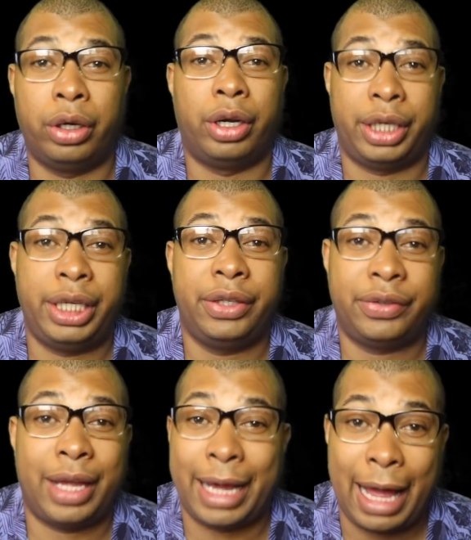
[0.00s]
good.
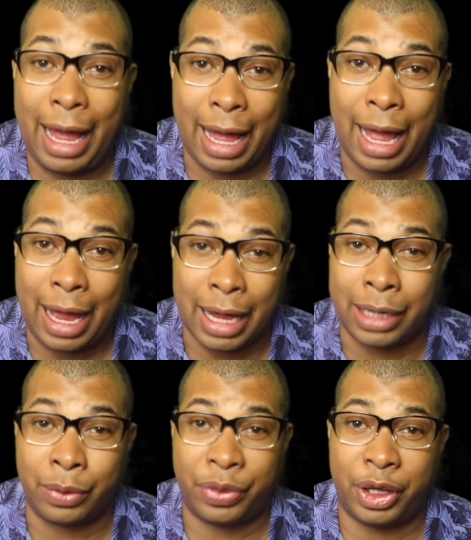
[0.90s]
He's like, I
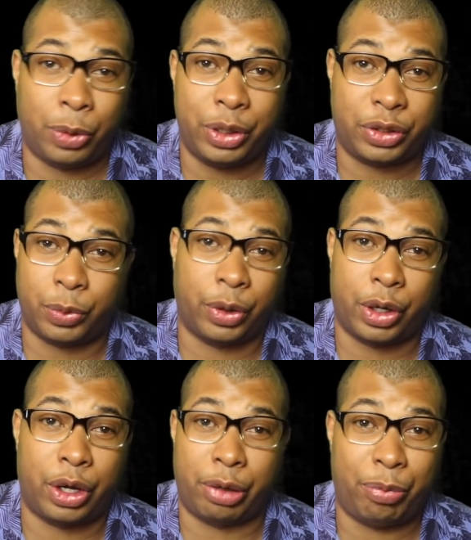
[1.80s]
don't think we should
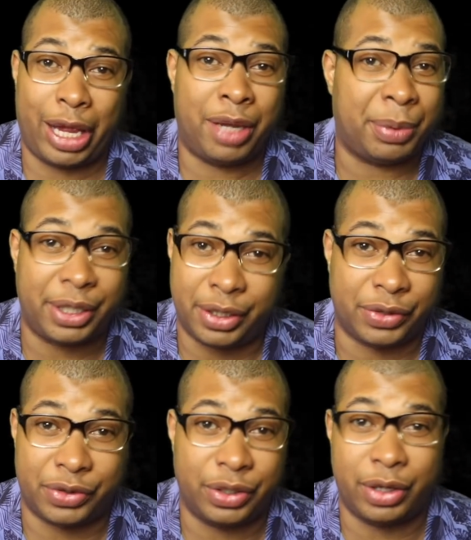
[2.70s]
work on a baby
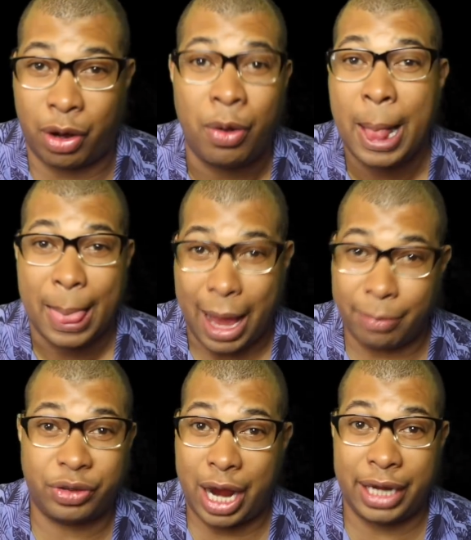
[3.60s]
because, you know,
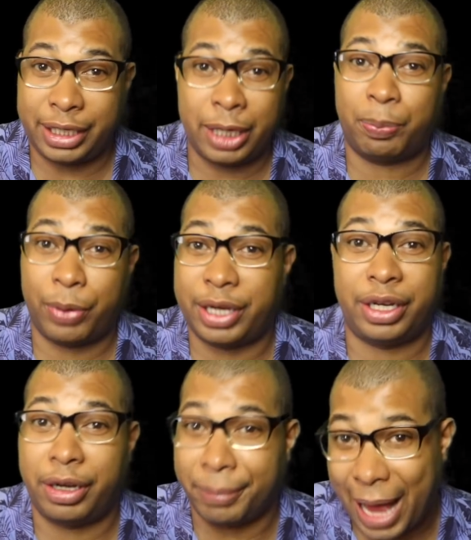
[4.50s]
I'm trying to get
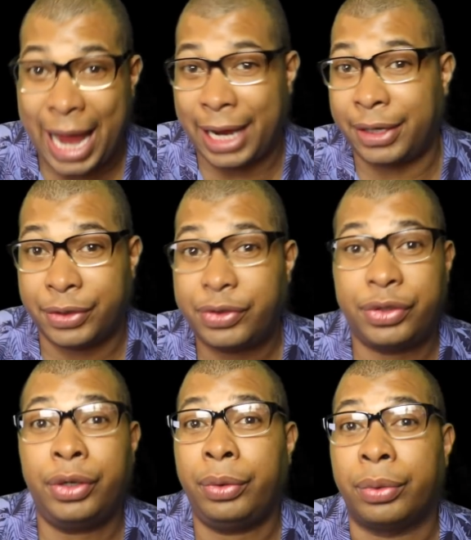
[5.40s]
pregnant in my anus,
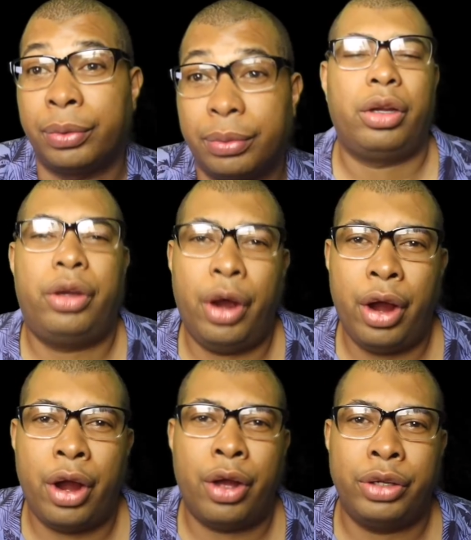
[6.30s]
too.
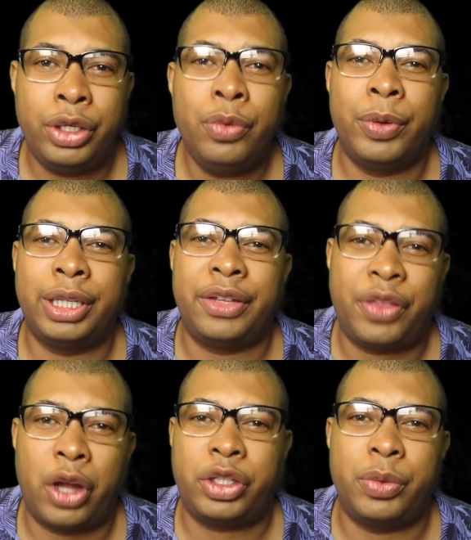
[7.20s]
Girl, you really
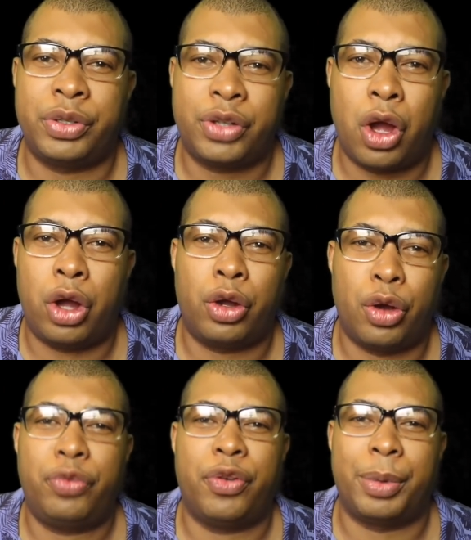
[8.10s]
thought you was gonna
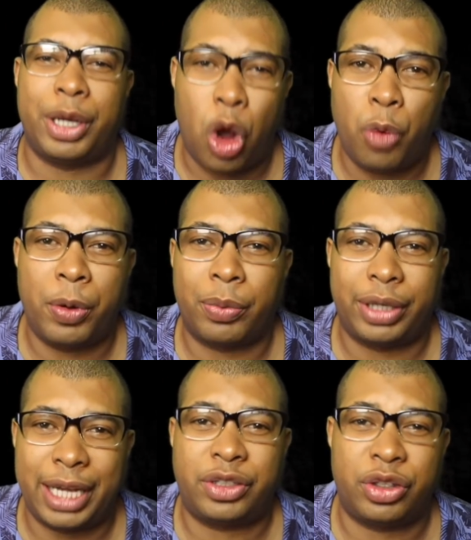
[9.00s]
go from an open
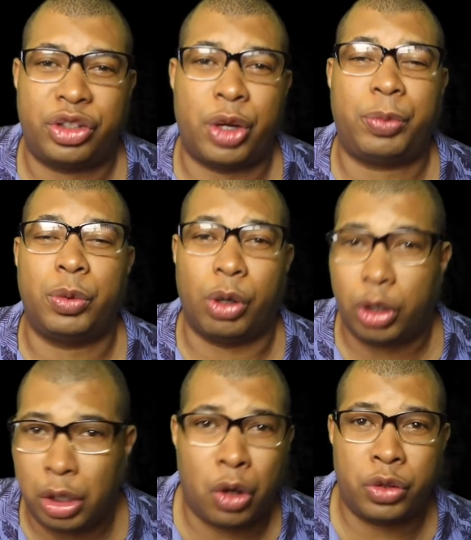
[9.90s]
relationship to a
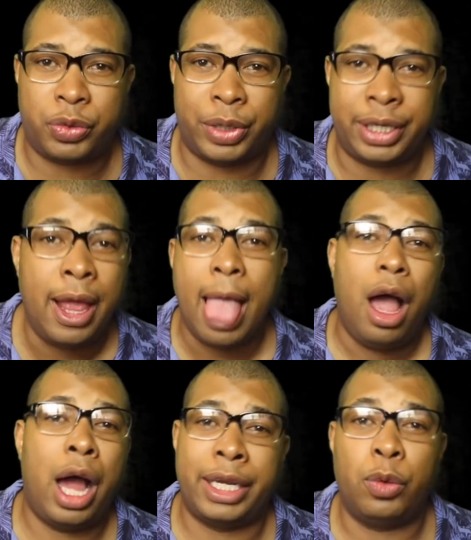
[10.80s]
closed one?
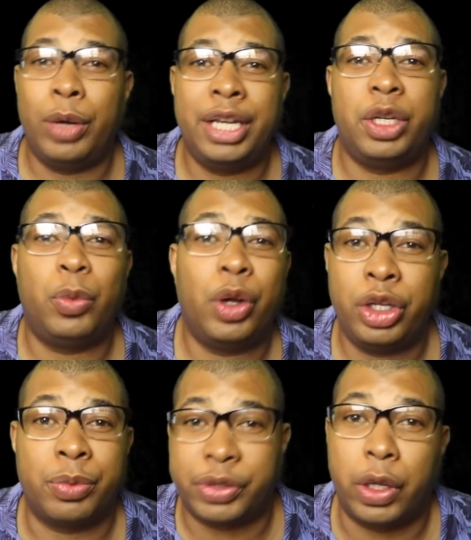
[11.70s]
Honey, Wendy
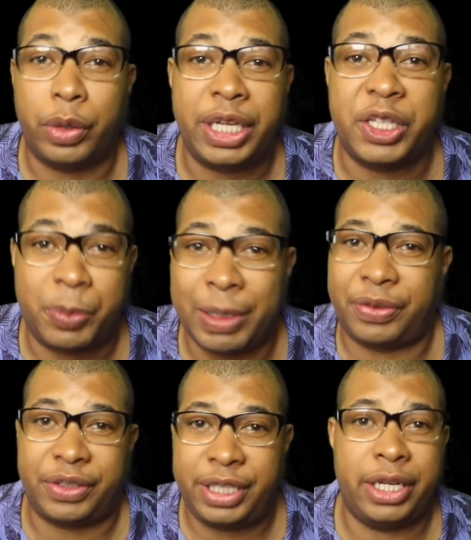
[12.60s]
Williams low-key
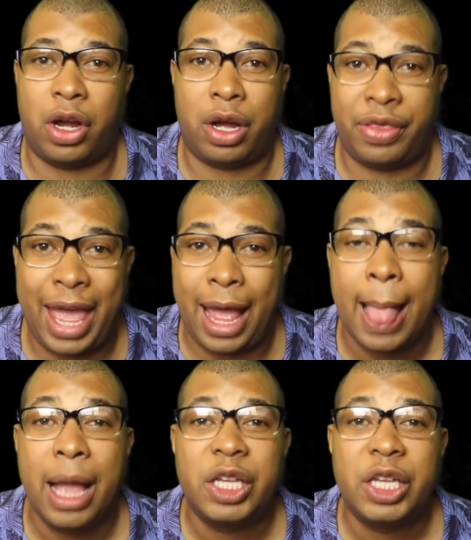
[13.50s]
spilt the tea on that.